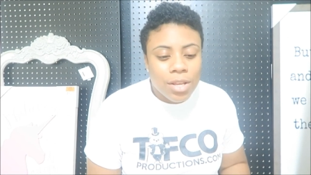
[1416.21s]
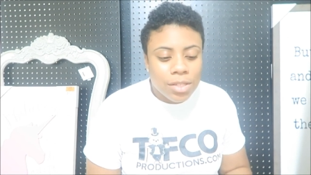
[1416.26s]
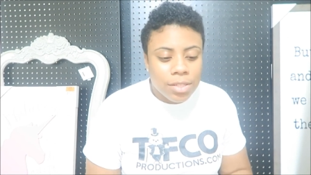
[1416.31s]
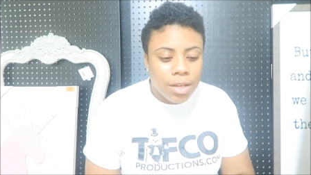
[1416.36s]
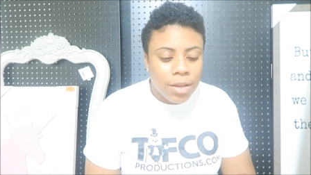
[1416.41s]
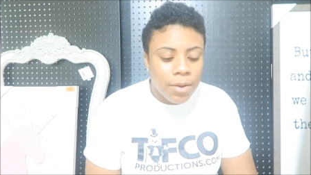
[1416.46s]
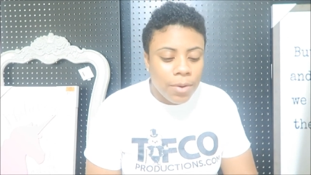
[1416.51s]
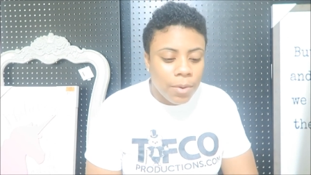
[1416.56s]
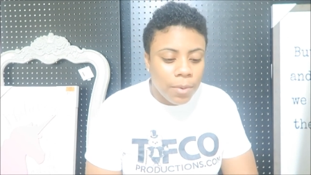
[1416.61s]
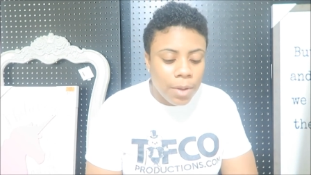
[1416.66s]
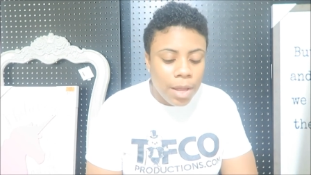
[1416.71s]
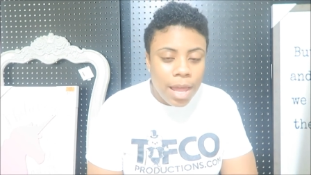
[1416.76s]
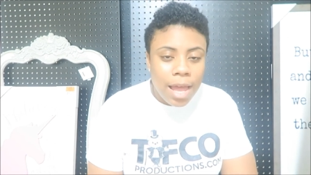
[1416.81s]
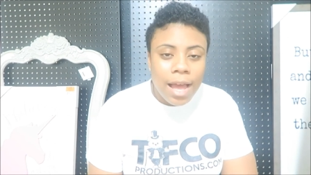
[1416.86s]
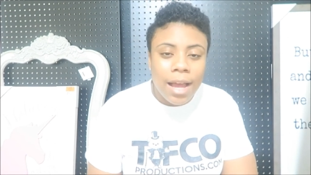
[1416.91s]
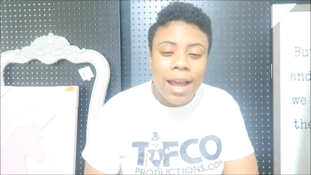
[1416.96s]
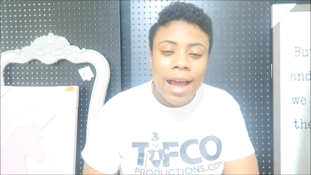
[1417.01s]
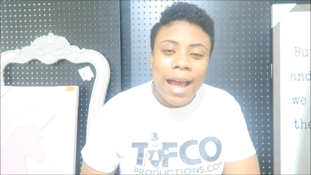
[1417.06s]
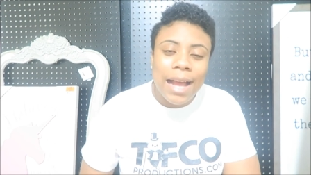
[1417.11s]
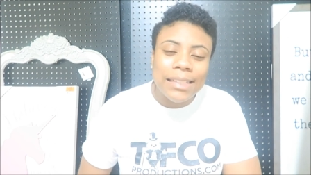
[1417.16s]
So
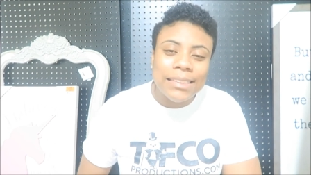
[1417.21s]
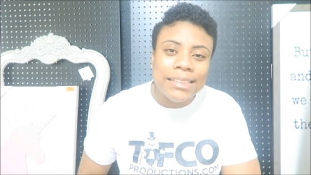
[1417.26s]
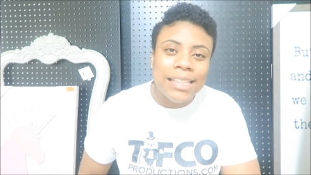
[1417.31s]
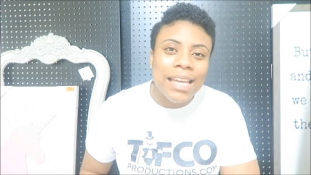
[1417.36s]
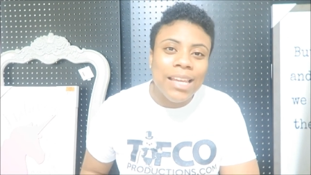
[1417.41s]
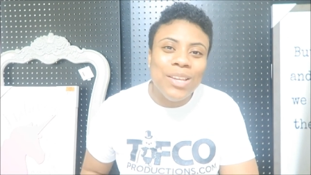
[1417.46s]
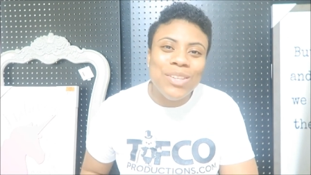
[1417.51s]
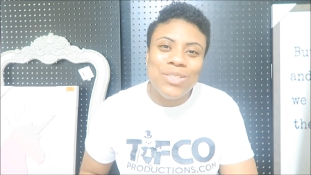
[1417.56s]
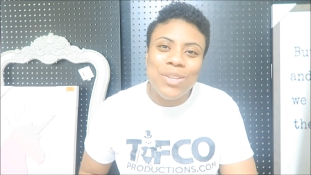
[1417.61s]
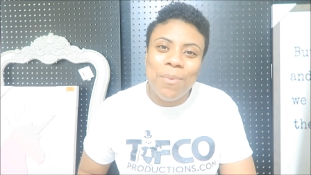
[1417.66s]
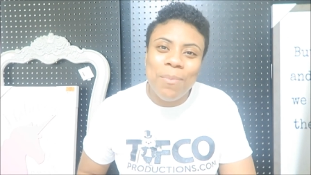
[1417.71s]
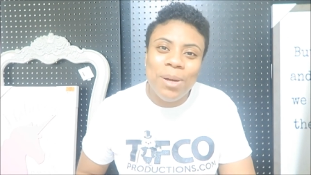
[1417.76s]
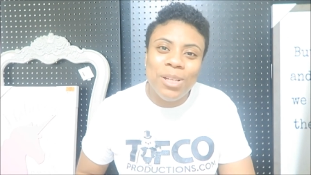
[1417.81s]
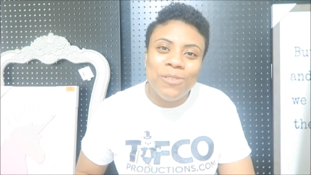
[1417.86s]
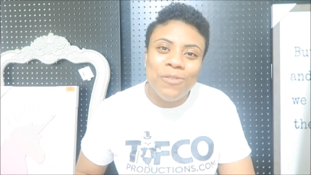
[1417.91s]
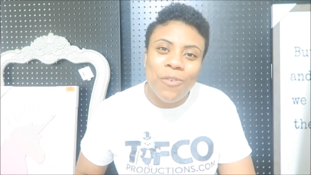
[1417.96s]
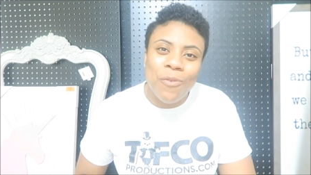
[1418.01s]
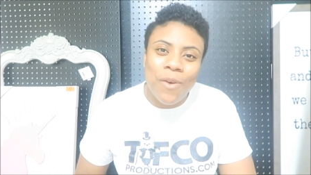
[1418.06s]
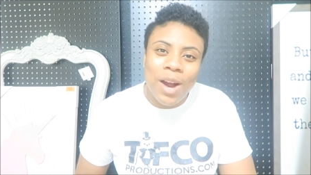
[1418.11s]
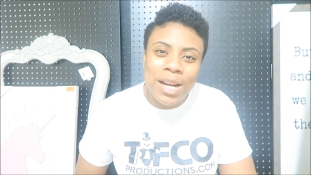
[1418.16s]
guys, thank you so much
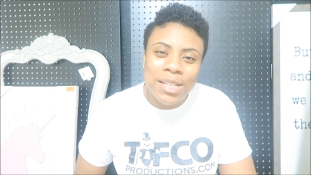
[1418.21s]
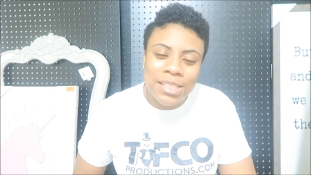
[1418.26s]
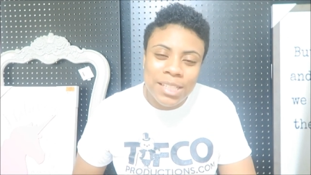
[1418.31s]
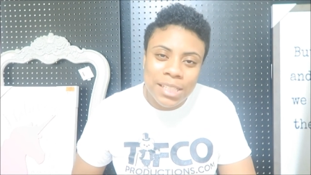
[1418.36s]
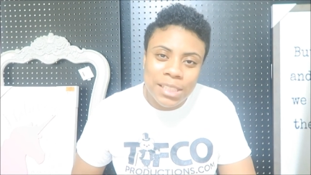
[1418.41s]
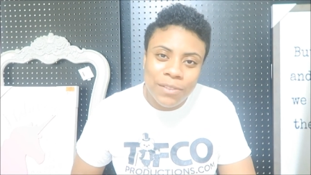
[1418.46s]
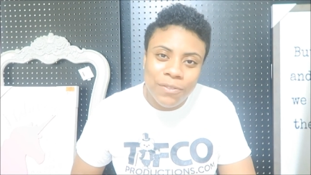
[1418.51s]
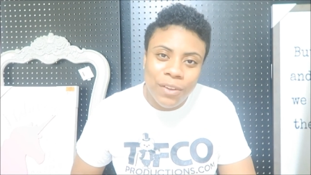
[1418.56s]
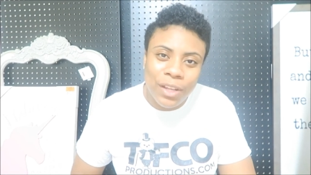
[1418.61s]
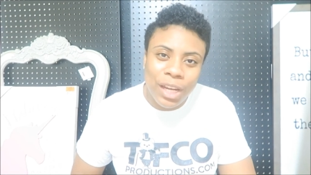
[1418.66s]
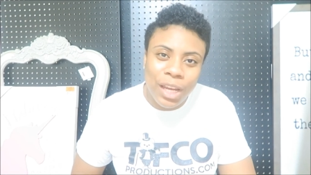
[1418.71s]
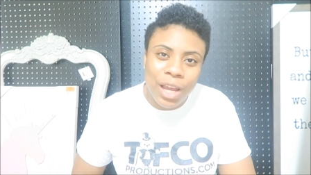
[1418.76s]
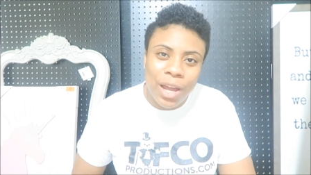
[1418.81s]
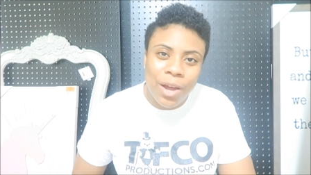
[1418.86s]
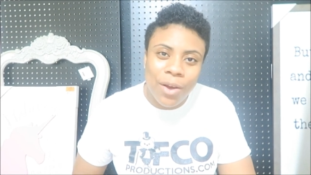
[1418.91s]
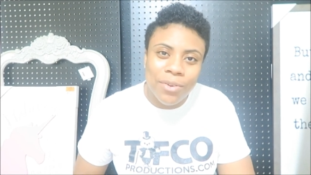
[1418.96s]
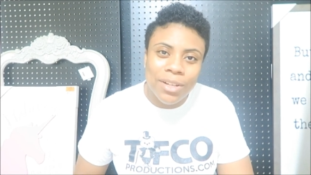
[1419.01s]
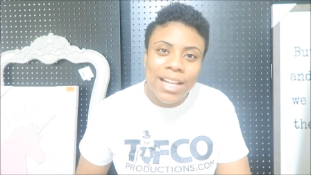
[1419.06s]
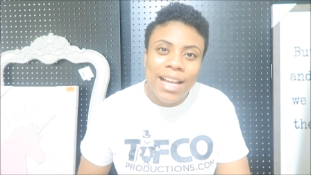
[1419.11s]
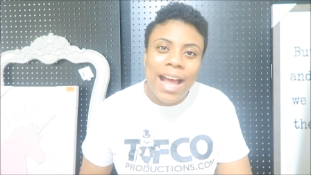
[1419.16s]
for watching this
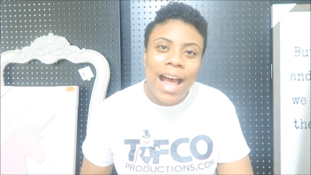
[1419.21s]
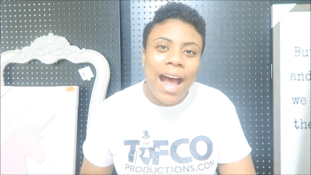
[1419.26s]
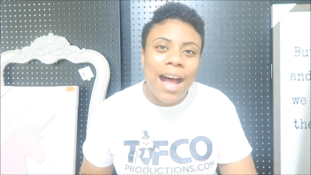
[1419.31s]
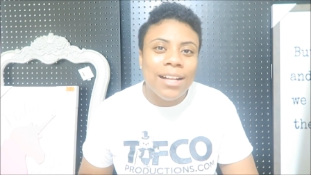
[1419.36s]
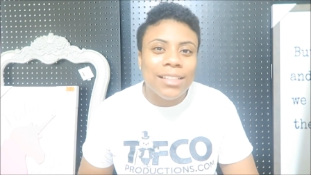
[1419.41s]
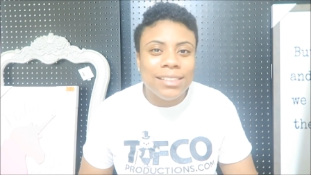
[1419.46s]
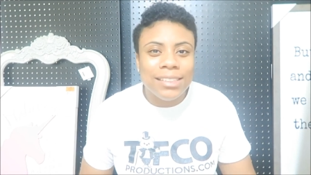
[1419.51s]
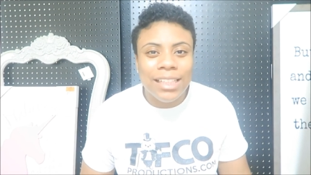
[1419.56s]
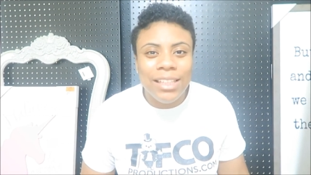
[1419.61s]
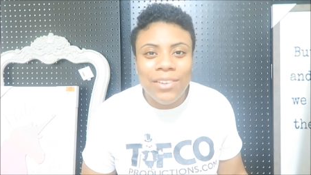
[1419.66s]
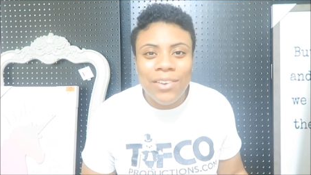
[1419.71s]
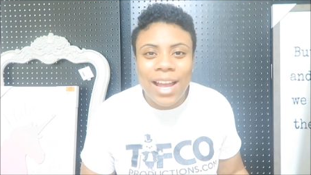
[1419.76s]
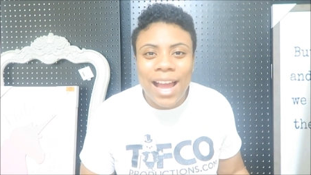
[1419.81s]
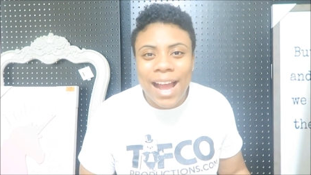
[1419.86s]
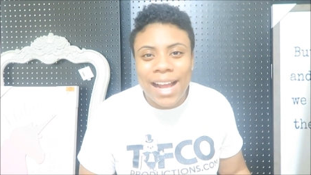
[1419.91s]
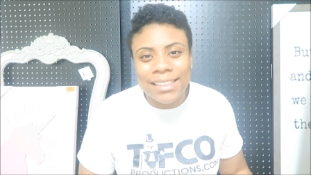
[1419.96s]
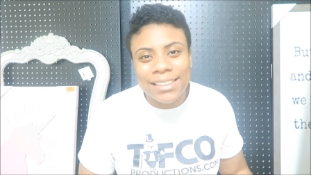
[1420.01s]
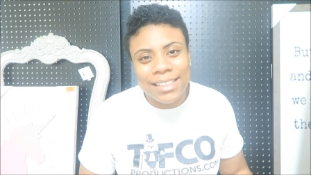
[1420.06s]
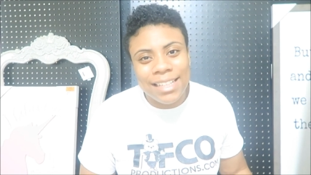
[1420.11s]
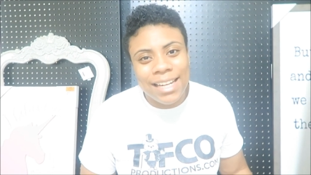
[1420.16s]
video. I'll see you
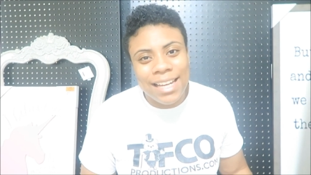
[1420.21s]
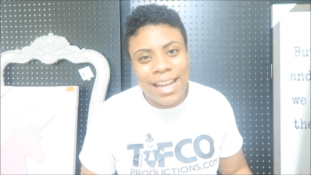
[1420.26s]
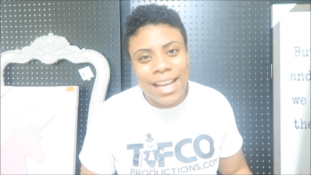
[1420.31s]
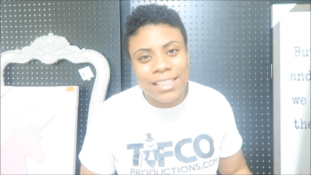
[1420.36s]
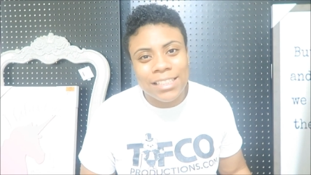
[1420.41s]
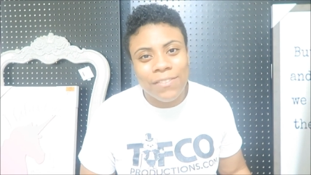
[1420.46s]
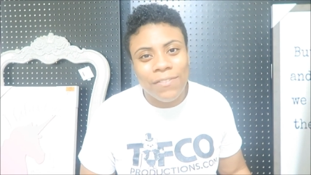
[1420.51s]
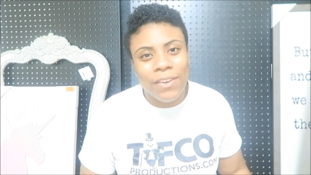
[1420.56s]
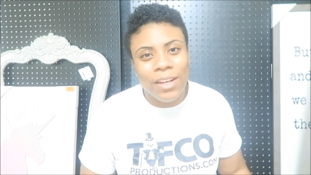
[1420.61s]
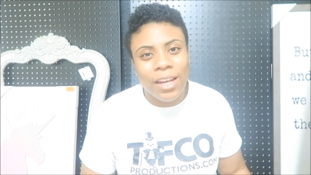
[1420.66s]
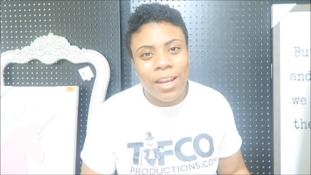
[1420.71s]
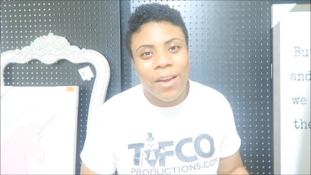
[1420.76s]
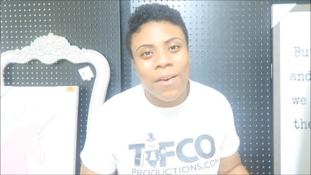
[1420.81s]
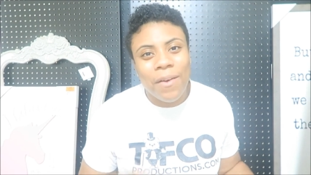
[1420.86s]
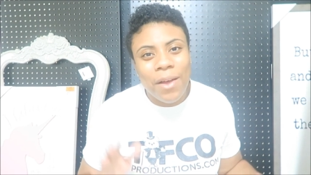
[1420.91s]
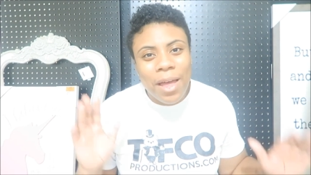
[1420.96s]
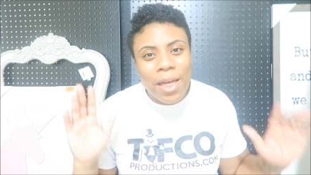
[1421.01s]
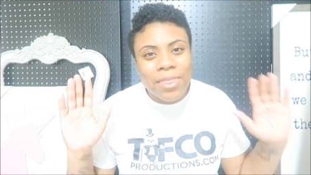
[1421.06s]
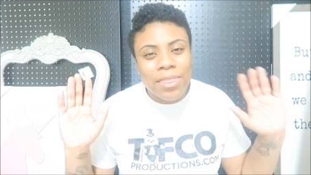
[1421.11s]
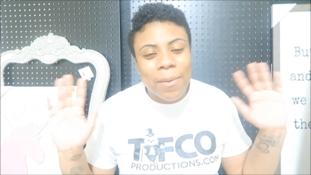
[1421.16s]
guys in the next
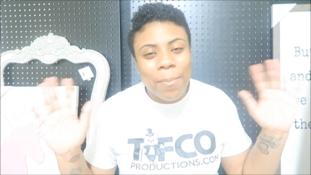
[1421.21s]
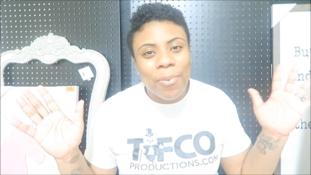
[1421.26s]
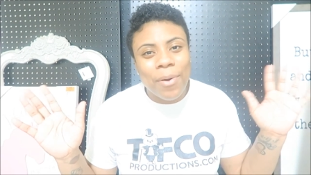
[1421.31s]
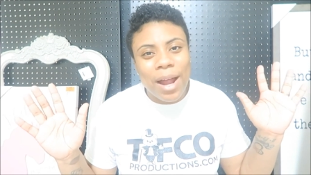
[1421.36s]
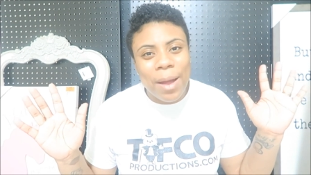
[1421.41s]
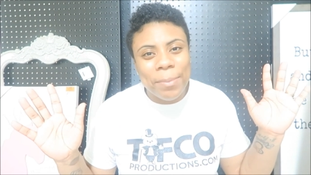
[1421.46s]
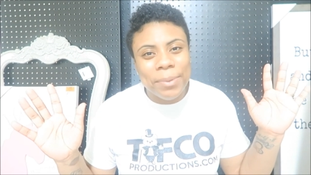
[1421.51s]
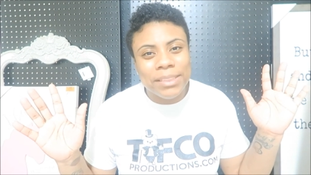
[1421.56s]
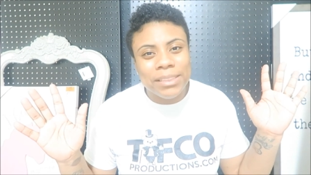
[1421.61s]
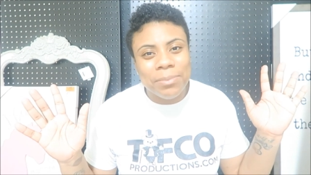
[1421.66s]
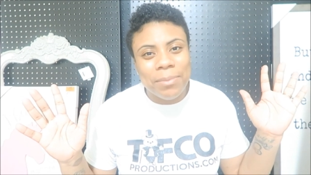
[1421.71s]
video. The Promise